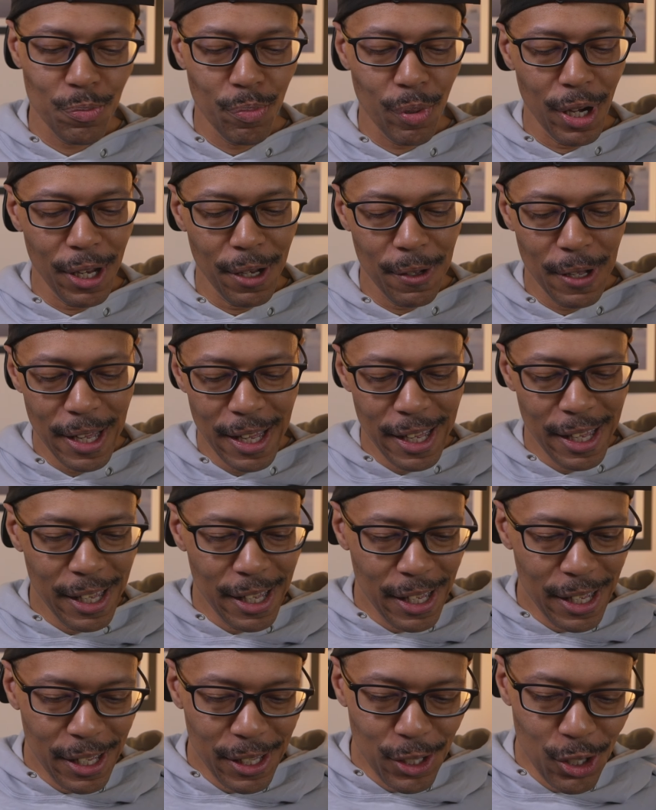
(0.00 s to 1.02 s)
But,
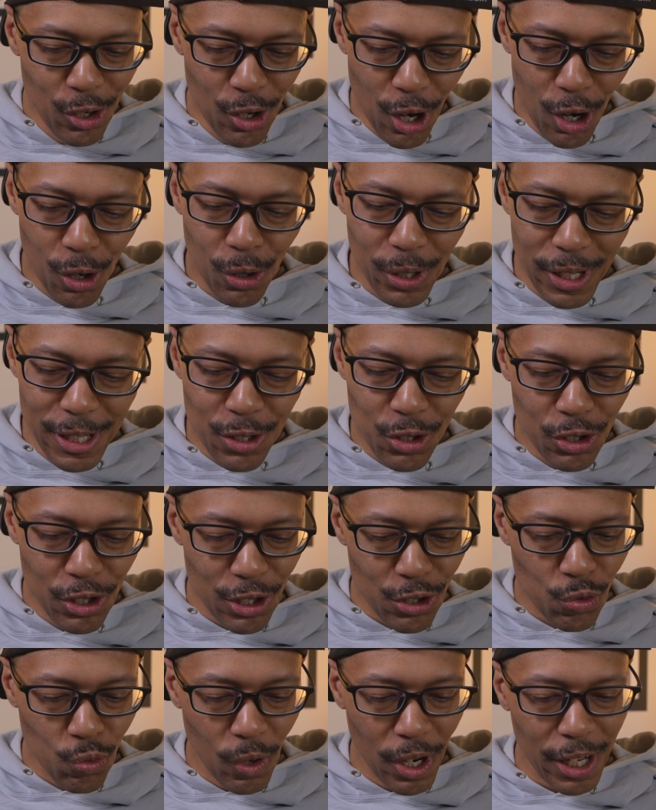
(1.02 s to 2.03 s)
you know, it's
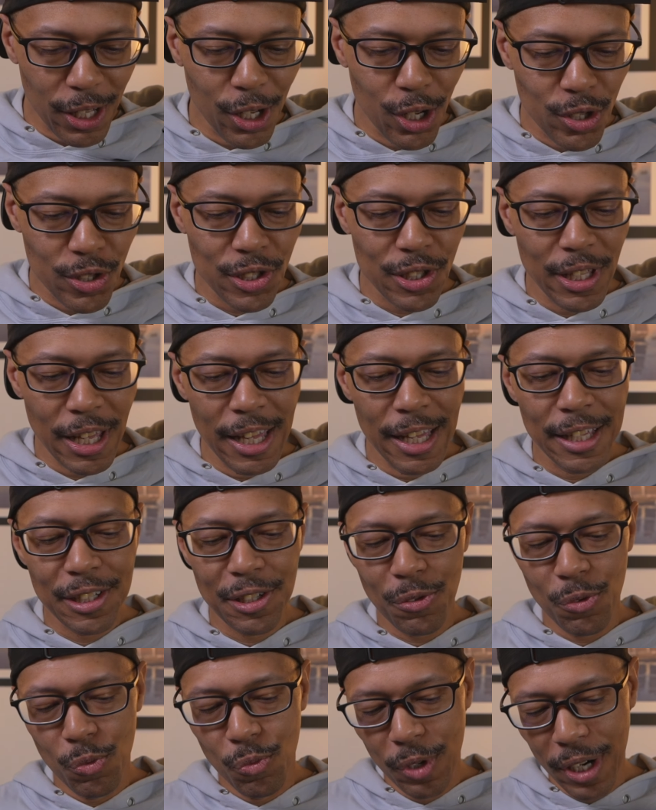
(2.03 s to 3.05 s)
just one of those
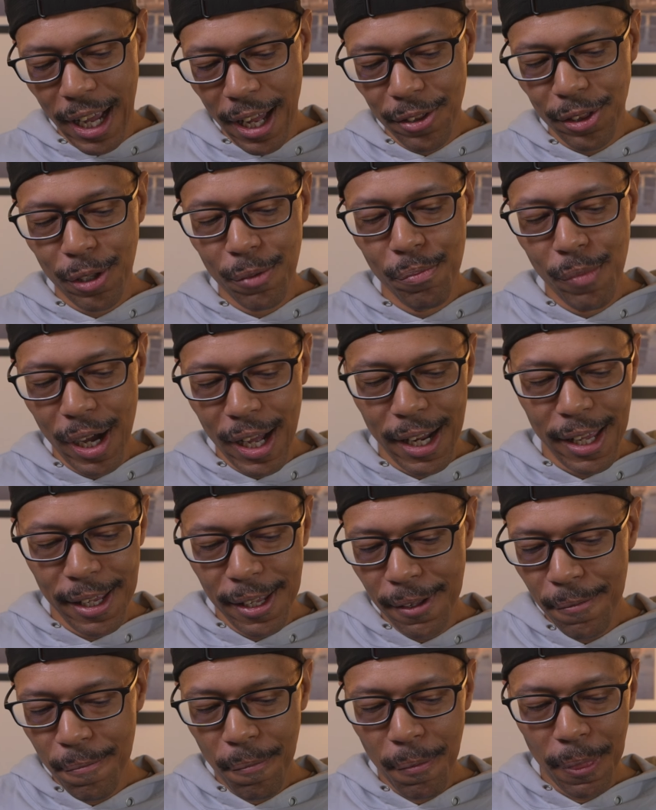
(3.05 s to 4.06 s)
things. Without the money,
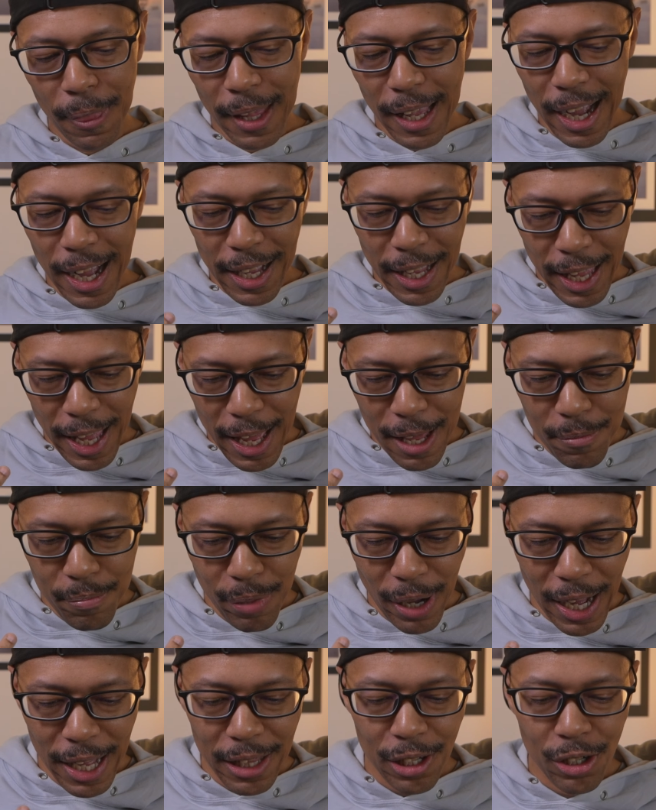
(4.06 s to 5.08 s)
I can't
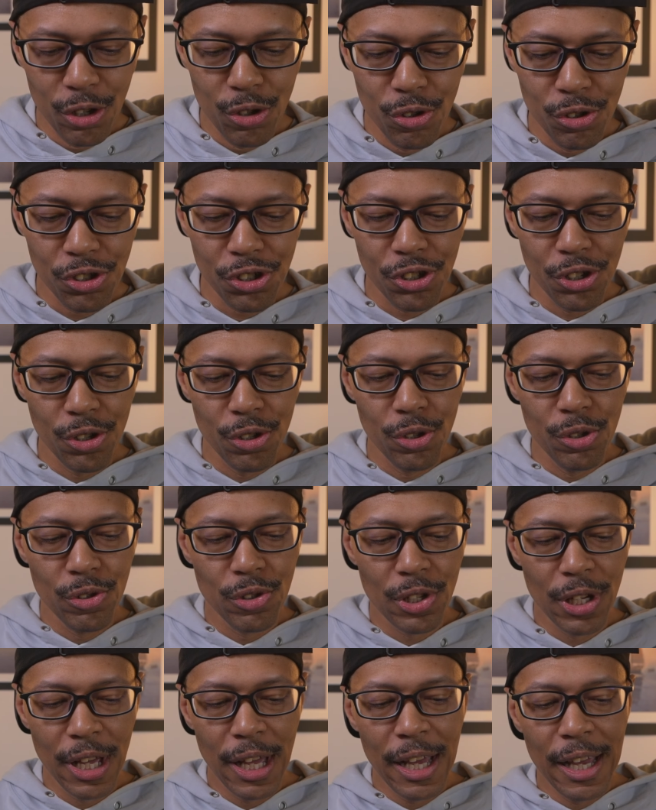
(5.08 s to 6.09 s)
buy the new
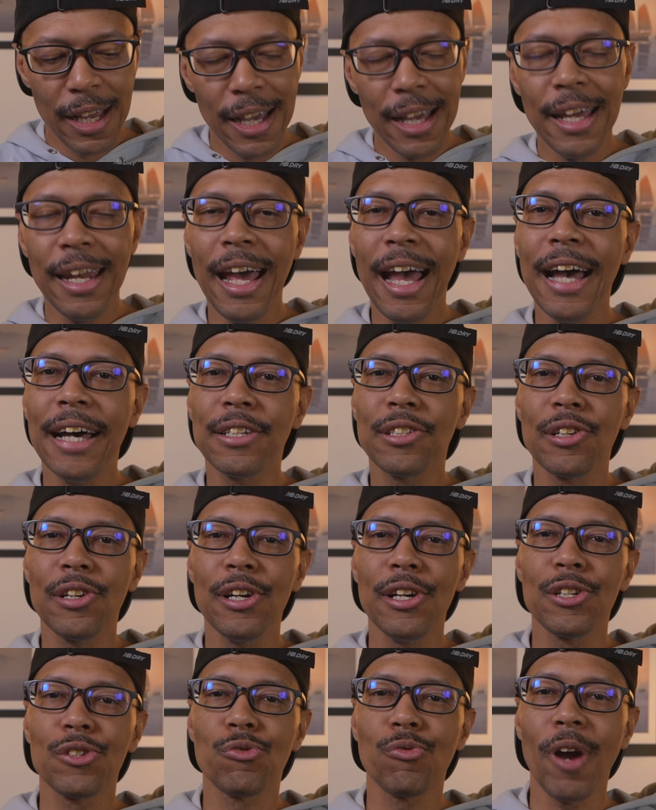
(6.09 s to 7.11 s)
shoes. And as it
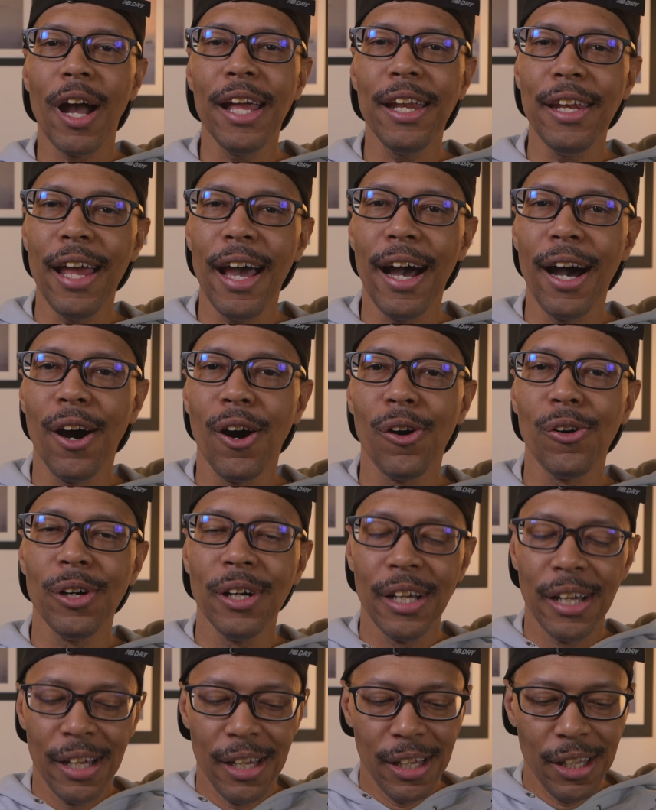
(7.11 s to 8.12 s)
is right now,
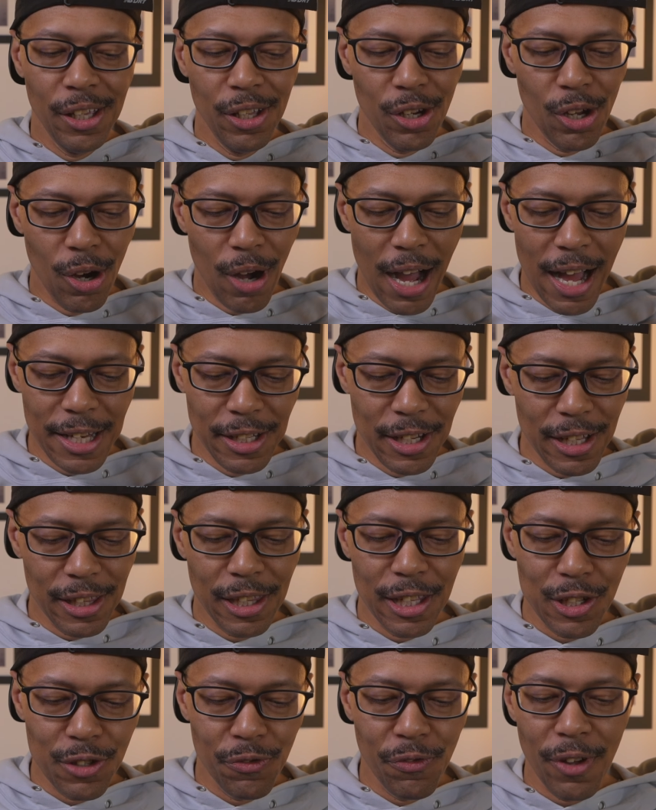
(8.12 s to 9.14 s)
you know, I did
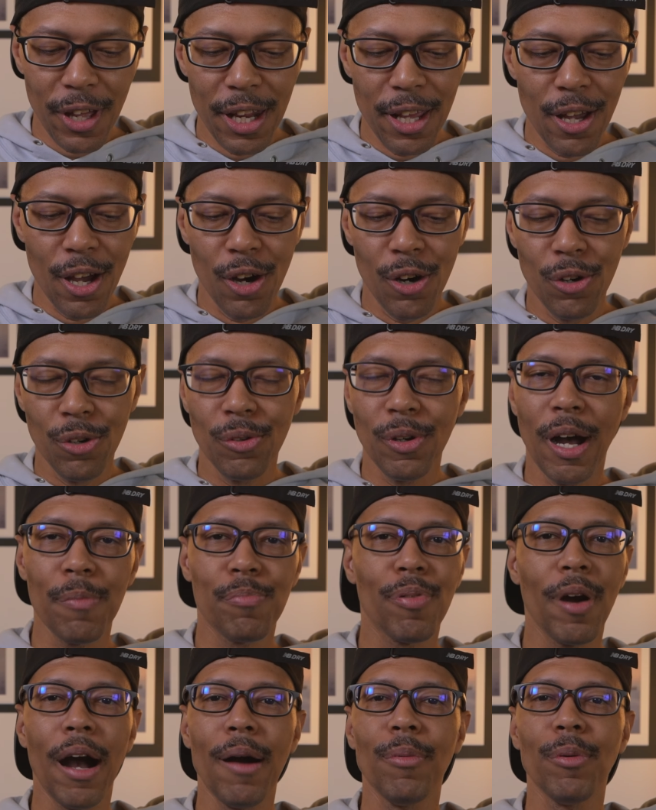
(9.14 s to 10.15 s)
this video. I
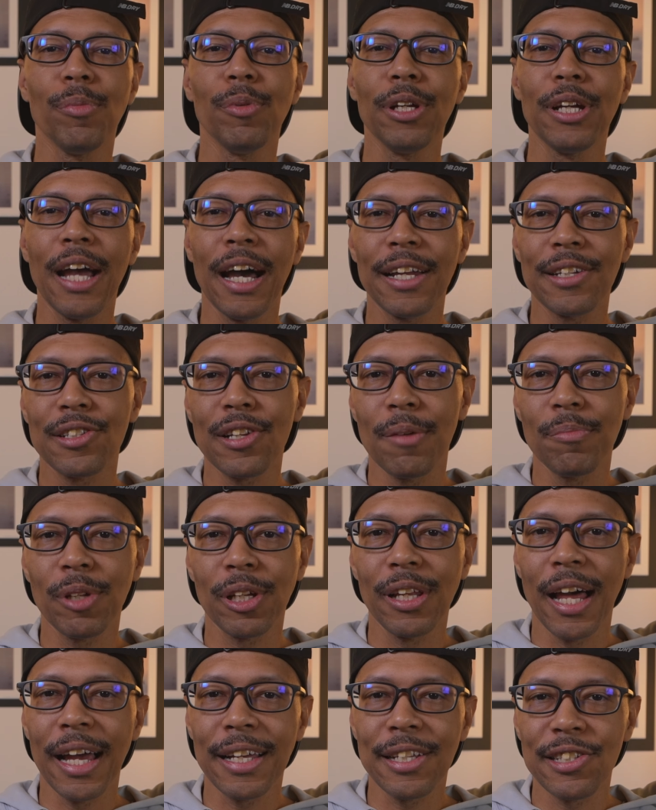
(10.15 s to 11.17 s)
probably got something
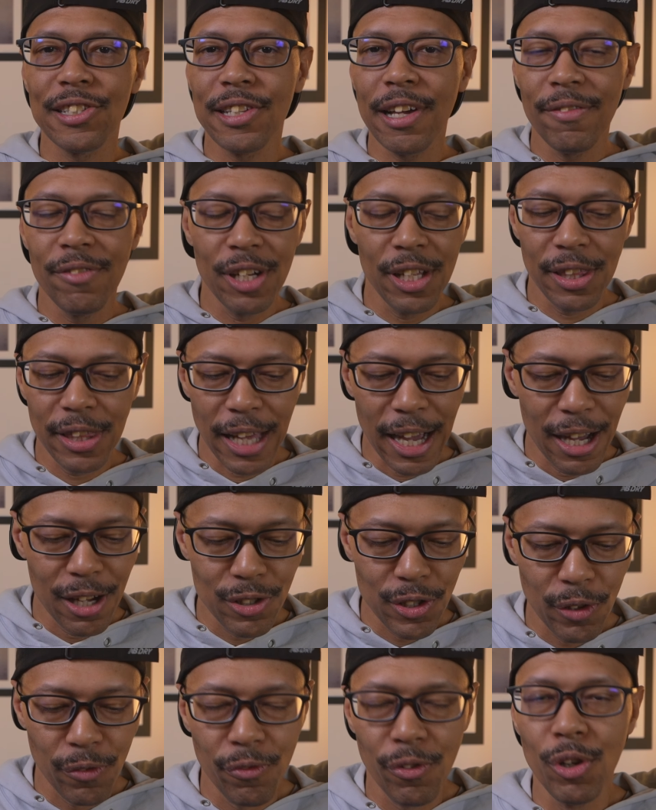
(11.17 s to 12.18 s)
like
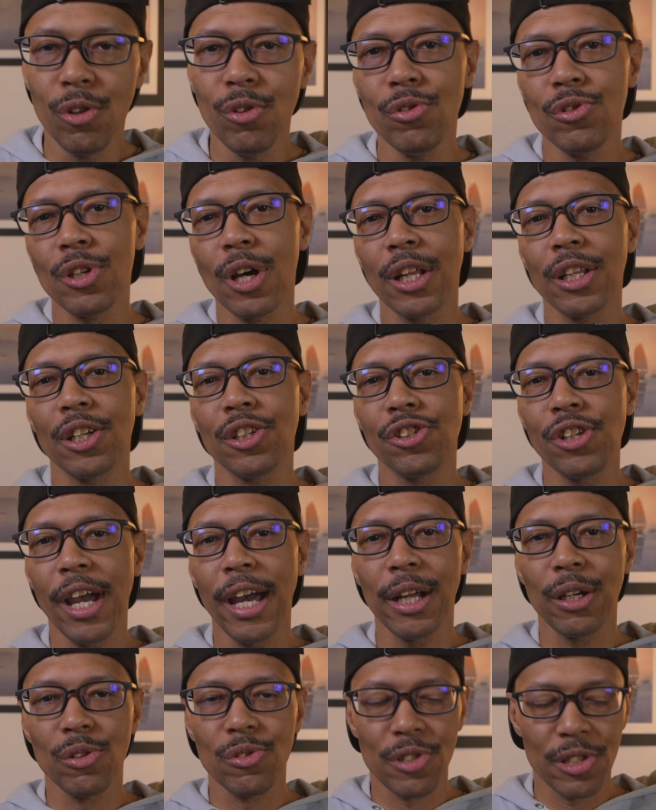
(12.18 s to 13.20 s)
70,000 views on the
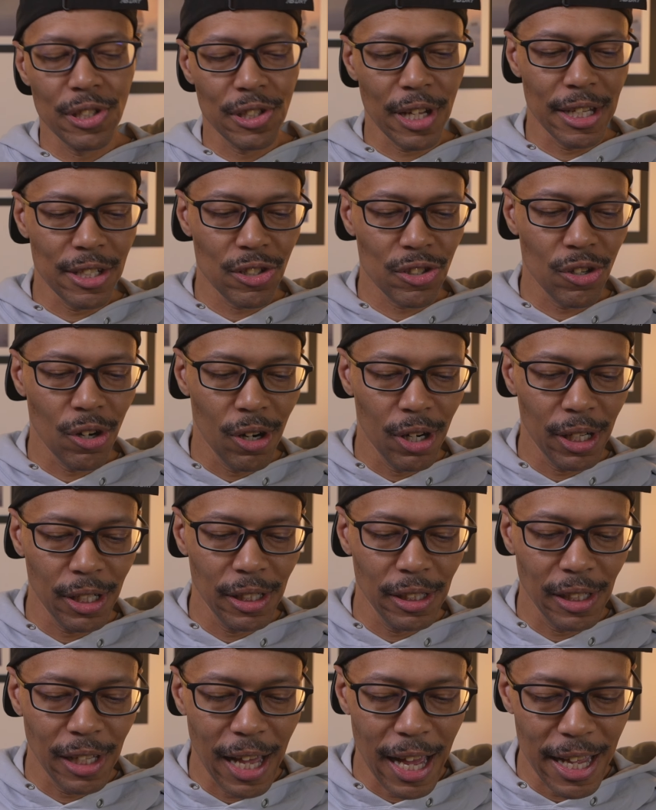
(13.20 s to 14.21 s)
channel since I started
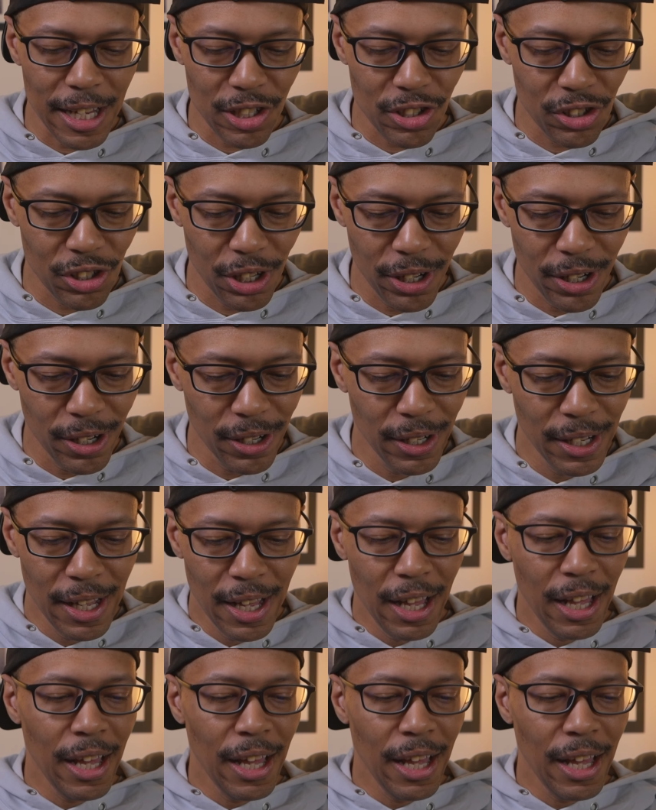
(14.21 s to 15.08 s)
it last year.